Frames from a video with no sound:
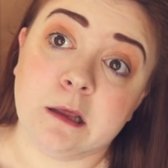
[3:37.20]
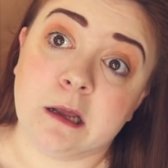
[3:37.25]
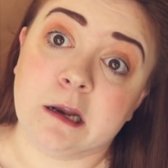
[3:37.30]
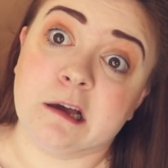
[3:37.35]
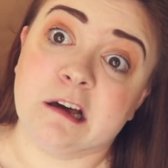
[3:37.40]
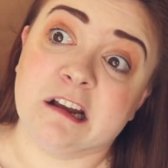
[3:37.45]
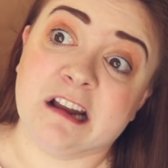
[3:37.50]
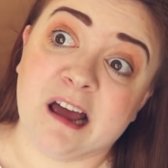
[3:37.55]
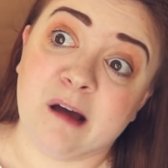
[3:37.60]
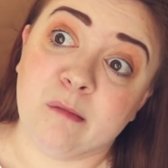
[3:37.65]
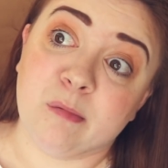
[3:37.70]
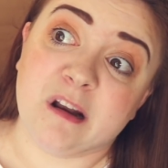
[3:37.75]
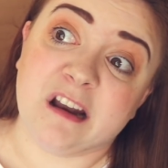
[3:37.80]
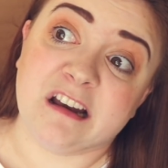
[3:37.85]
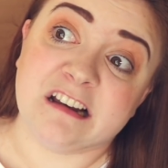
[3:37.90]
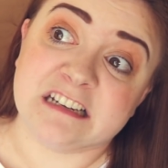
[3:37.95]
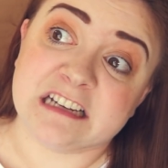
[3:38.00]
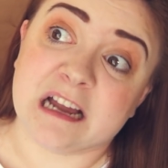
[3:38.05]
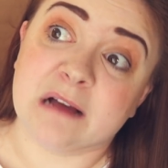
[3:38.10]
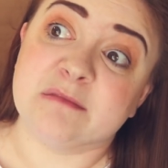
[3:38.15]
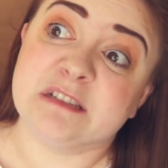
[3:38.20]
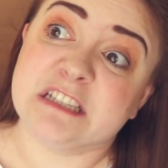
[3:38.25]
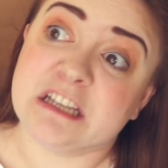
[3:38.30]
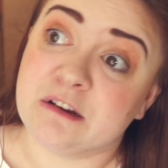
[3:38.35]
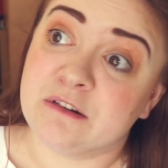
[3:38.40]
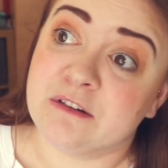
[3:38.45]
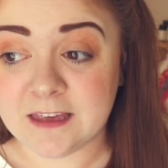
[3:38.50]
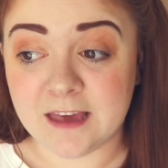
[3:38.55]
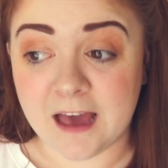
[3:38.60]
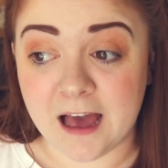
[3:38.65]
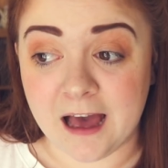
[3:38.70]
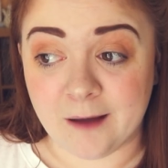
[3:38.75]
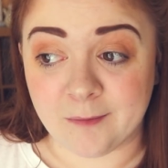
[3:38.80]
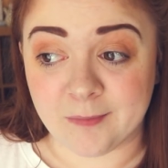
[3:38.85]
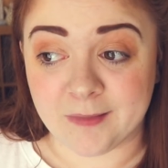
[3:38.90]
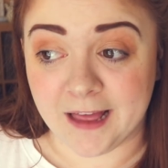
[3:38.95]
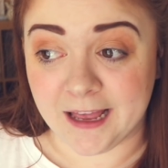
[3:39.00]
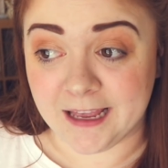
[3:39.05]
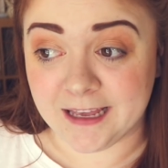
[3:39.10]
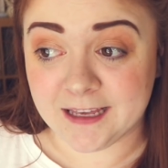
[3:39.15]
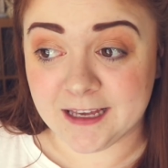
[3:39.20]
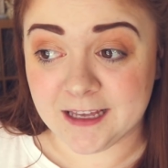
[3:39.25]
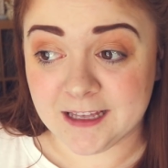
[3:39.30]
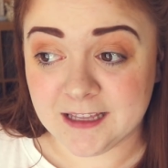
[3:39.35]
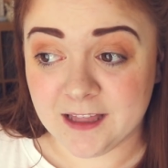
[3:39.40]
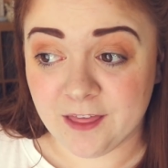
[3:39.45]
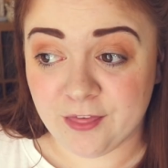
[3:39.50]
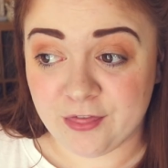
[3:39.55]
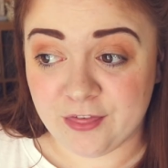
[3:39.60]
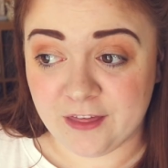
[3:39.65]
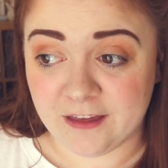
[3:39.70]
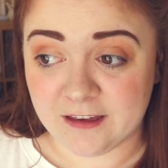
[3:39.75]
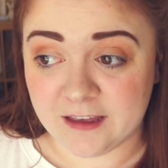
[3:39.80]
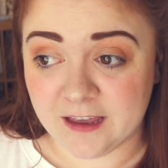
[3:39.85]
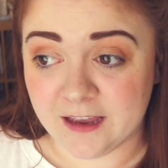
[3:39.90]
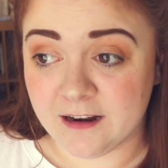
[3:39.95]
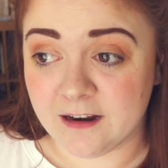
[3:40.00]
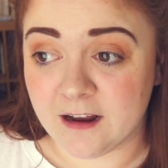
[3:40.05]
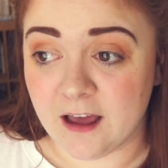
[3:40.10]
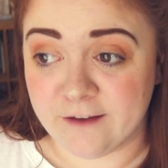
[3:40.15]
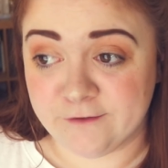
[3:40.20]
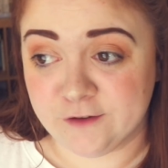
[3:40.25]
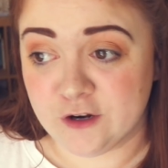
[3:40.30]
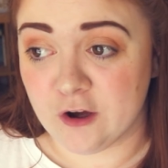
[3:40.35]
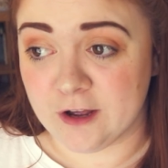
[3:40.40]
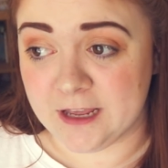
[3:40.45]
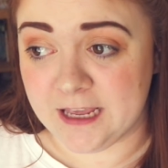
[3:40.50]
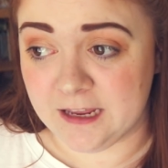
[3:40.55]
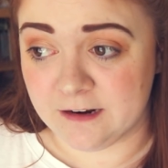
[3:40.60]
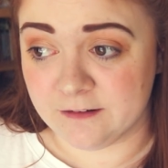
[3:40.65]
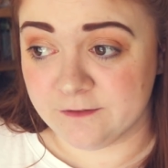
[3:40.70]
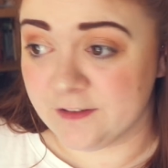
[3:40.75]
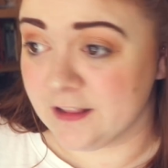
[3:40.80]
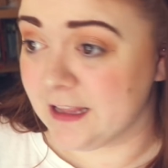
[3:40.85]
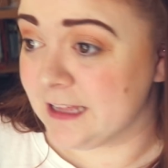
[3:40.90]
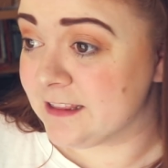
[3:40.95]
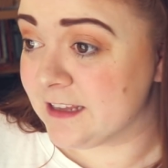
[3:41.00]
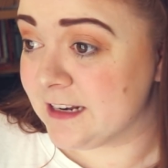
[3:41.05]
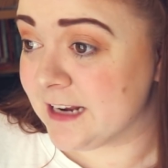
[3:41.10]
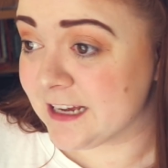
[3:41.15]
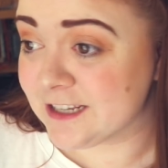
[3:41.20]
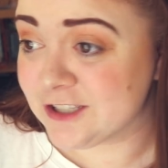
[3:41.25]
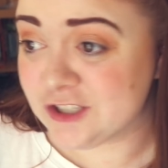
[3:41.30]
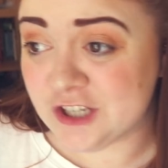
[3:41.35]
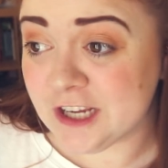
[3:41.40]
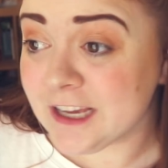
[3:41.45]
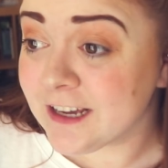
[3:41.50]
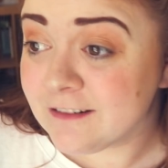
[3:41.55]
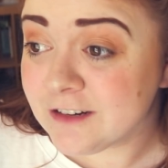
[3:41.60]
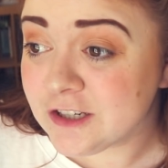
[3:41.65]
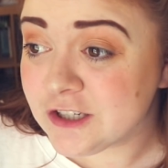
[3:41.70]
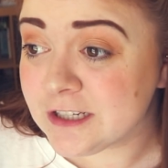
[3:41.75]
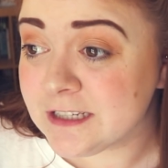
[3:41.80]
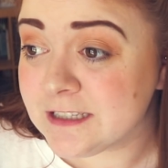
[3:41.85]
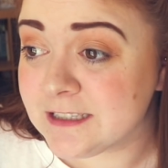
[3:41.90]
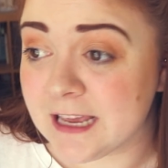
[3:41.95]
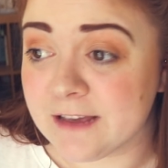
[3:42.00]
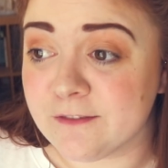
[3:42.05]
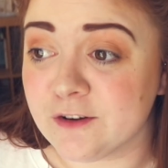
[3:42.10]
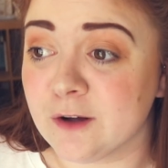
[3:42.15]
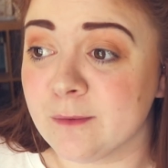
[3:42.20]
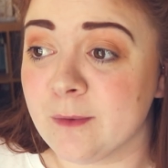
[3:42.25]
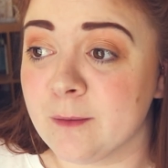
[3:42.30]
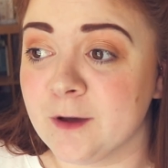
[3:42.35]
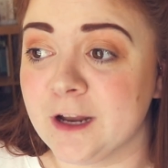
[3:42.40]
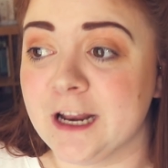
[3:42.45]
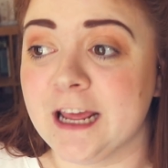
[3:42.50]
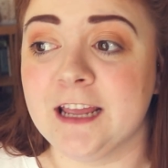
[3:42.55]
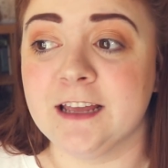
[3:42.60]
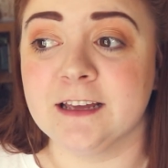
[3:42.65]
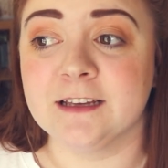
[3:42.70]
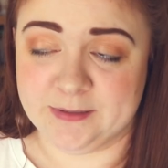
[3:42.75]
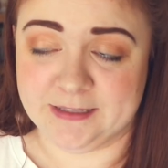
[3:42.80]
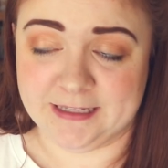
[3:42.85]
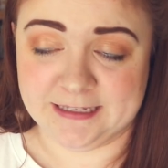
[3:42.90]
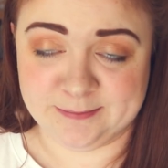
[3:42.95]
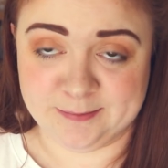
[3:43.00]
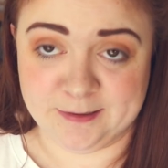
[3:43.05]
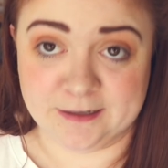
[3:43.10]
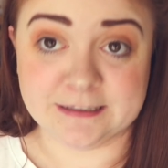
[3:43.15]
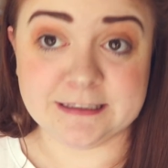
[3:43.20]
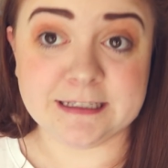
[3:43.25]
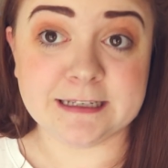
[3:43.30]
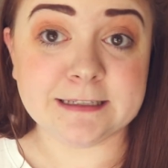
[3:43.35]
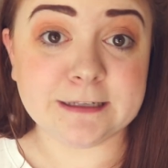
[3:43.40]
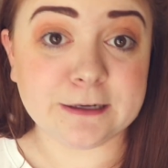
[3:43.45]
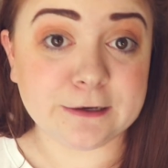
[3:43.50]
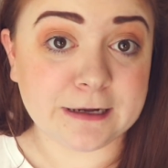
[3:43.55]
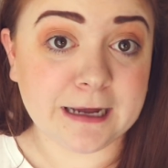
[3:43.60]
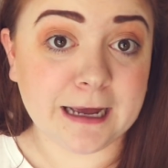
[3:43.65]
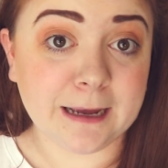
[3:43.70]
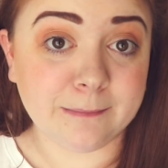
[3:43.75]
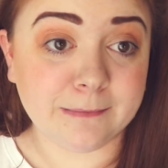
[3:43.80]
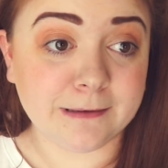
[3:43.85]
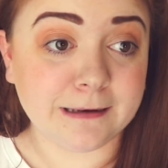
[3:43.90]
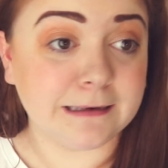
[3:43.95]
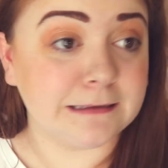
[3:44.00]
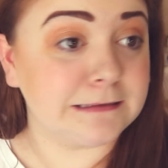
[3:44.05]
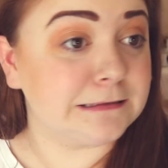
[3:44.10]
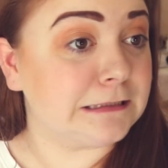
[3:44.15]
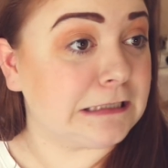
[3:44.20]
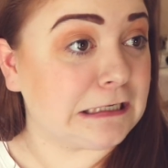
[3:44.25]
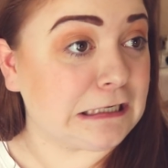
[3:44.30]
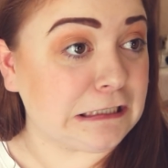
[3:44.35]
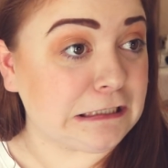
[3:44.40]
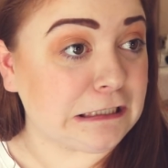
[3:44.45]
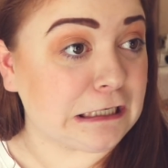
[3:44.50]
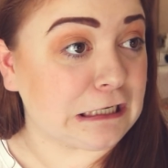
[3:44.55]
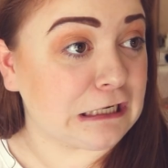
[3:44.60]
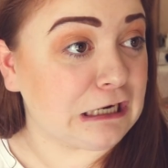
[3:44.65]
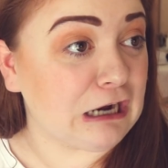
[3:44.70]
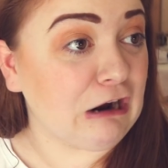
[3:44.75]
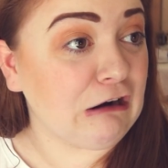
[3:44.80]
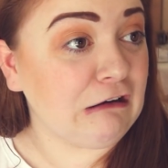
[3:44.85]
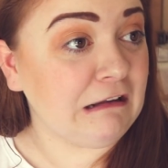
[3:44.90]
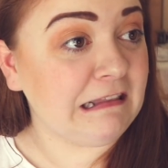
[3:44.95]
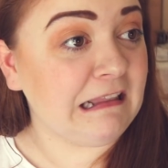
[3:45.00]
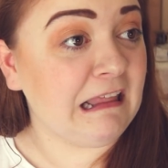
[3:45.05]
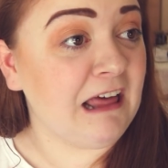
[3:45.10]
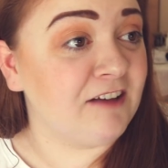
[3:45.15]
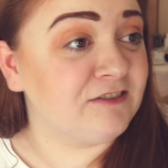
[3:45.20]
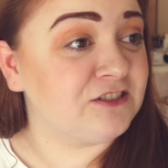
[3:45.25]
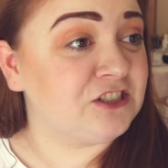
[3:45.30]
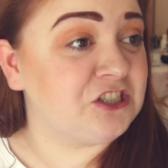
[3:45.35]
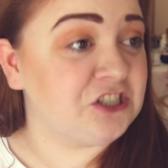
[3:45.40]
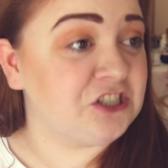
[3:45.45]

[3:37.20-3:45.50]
that ain't gonna happen anytime soon. Yeah, I'm like thinking of not eating for like the next year and just saving all my money. But let's be honest, that's not gonna happen because your girl loves